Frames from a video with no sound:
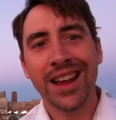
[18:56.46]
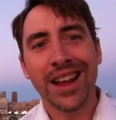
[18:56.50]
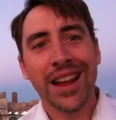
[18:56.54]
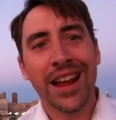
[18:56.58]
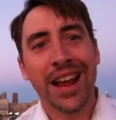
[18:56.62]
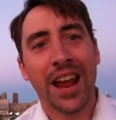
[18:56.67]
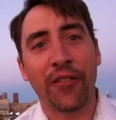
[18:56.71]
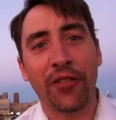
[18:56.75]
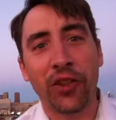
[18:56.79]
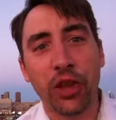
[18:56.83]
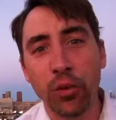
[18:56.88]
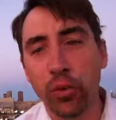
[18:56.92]

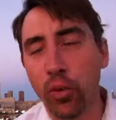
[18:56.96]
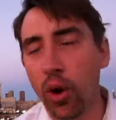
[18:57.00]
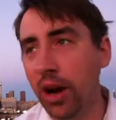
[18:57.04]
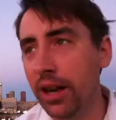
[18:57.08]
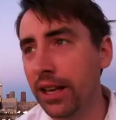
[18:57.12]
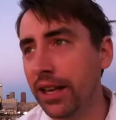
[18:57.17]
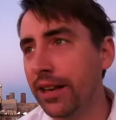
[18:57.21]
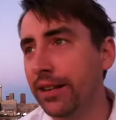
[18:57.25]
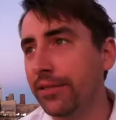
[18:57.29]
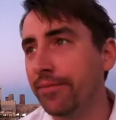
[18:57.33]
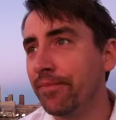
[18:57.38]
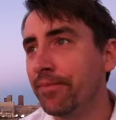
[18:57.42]
If you
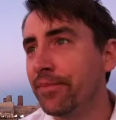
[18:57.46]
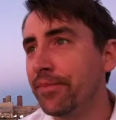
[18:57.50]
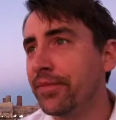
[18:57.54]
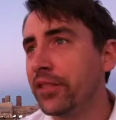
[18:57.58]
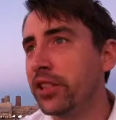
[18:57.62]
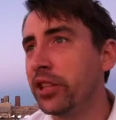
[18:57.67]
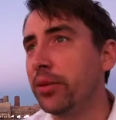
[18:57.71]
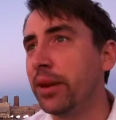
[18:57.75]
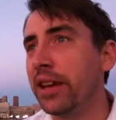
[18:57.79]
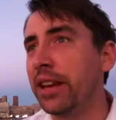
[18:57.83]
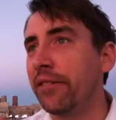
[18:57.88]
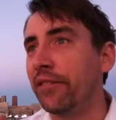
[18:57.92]
wanted
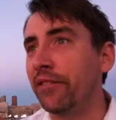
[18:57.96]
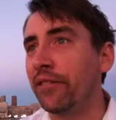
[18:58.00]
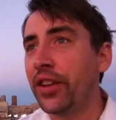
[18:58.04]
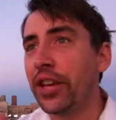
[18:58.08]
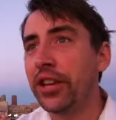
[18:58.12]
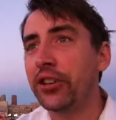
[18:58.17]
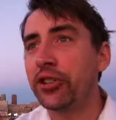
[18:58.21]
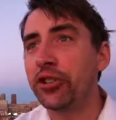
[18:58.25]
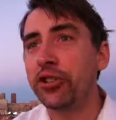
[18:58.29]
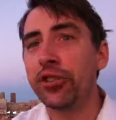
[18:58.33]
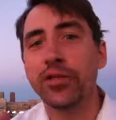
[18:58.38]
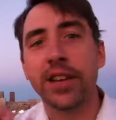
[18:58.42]
to eat
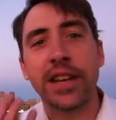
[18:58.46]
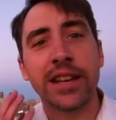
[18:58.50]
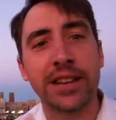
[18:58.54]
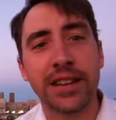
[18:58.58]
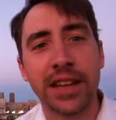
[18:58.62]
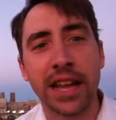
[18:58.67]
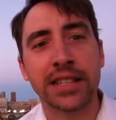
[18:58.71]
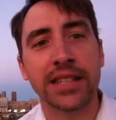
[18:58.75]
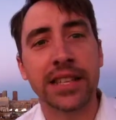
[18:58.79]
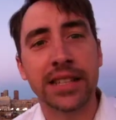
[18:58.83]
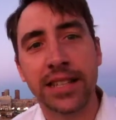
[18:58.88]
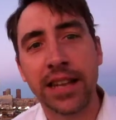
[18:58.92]
fish, you didn't
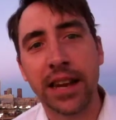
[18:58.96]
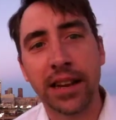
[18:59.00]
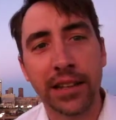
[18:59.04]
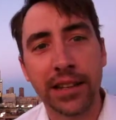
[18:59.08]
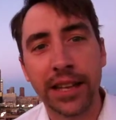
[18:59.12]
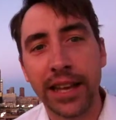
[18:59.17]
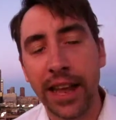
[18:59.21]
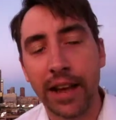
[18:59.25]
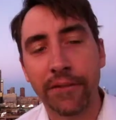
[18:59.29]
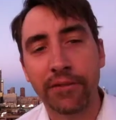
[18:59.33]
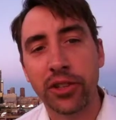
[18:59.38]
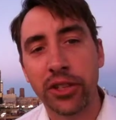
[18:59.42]

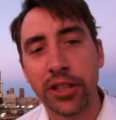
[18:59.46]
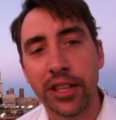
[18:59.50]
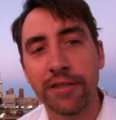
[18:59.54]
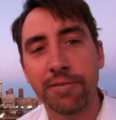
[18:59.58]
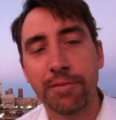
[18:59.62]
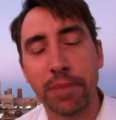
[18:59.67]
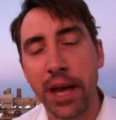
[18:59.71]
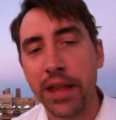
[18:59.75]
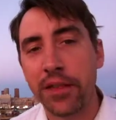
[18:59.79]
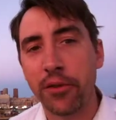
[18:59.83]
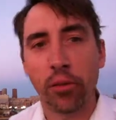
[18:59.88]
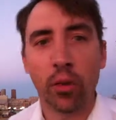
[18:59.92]
necessarily have to live
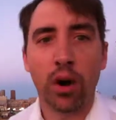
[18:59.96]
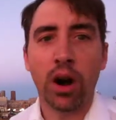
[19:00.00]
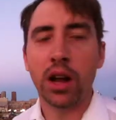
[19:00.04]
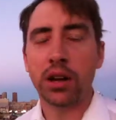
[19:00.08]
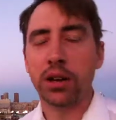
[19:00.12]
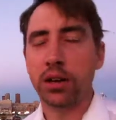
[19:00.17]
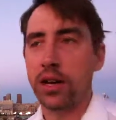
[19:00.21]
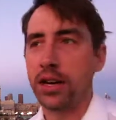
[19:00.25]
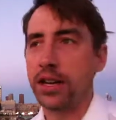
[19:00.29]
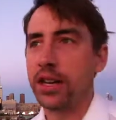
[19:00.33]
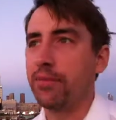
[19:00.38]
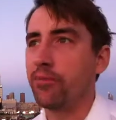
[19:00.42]
by the
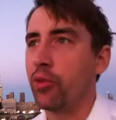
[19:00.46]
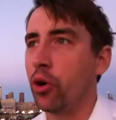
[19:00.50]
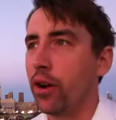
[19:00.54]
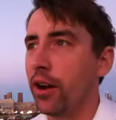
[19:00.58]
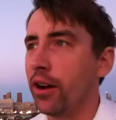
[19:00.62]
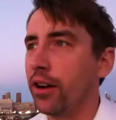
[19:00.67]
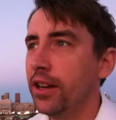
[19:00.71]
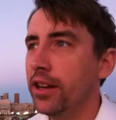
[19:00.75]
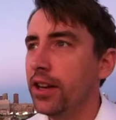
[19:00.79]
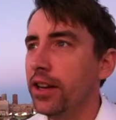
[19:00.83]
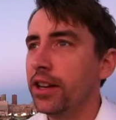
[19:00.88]
water anymore.